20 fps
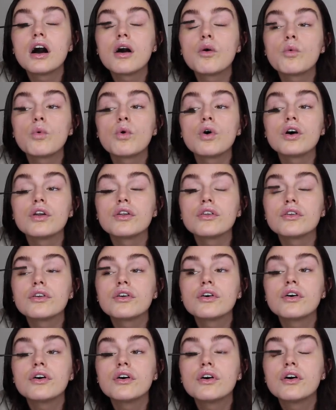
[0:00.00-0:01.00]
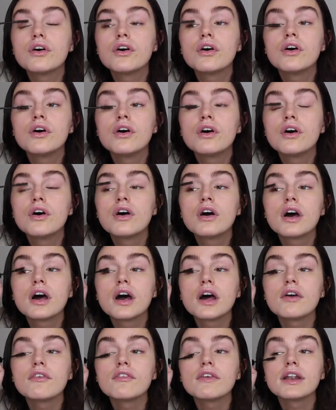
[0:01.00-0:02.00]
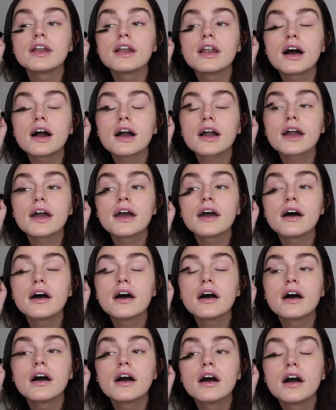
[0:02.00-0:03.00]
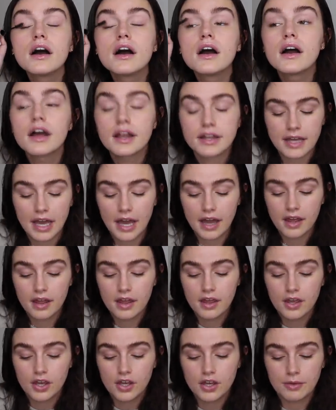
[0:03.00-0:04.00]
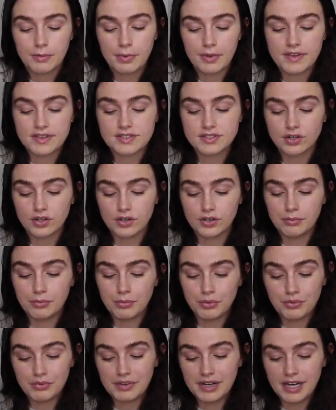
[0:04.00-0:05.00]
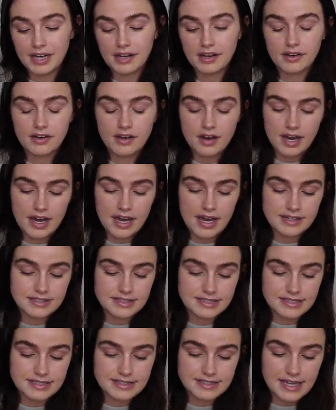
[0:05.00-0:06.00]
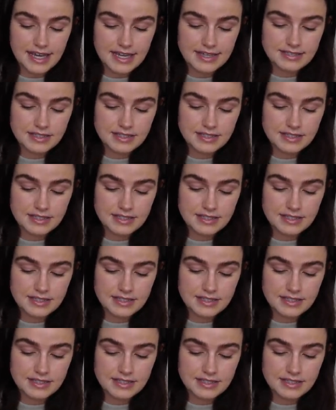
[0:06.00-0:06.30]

wand. I really like it. And yeah, you put this on morning, night, does it say